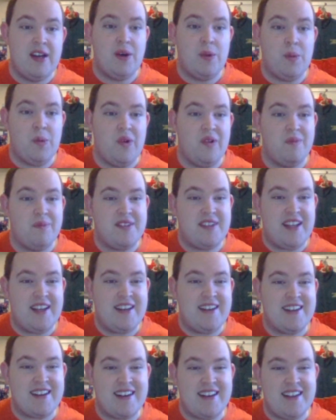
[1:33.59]
what
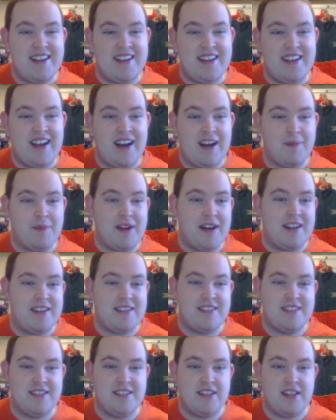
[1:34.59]
technically I'm
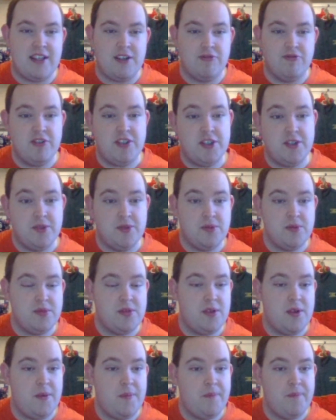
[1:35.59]
classing as the original
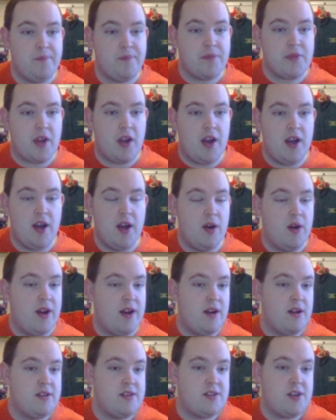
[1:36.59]

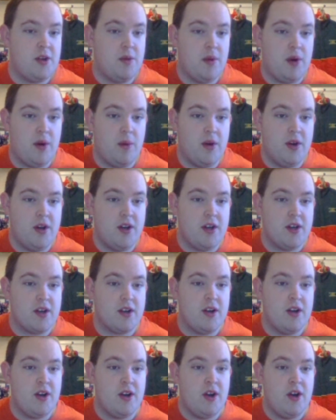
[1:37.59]
Stobart work,
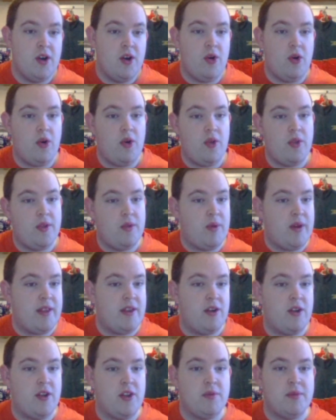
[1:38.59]
or whether
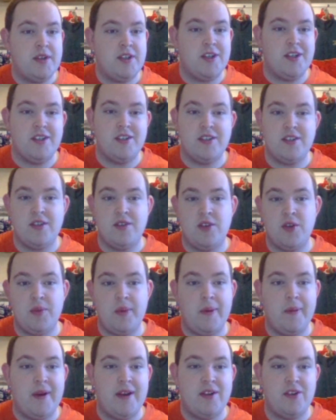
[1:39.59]
or not they'll be changing to
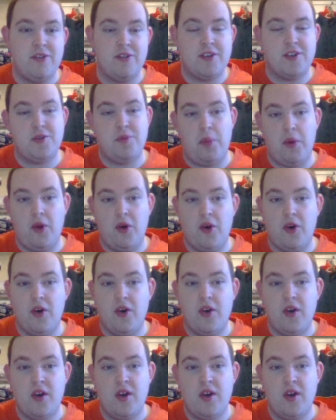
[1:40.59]
WS or Explore.